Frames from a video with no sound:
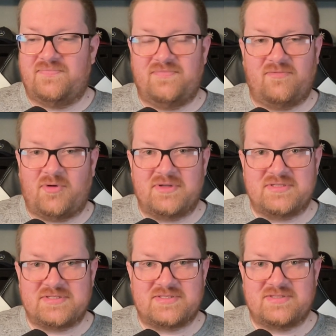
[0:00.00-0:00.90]

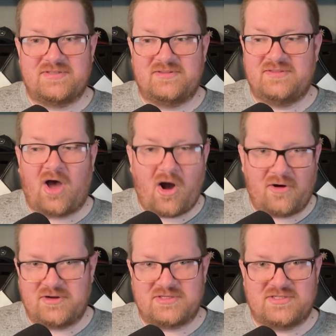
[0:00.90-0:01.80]
was the
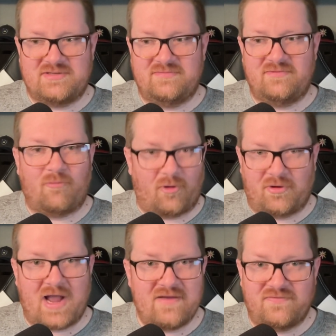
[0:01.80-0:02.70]
hardest
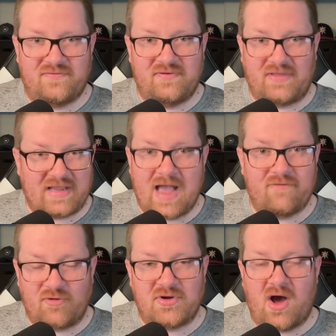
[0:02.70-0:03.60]
work I've like
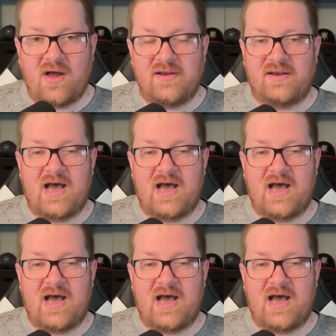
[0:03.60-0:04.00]
ever done.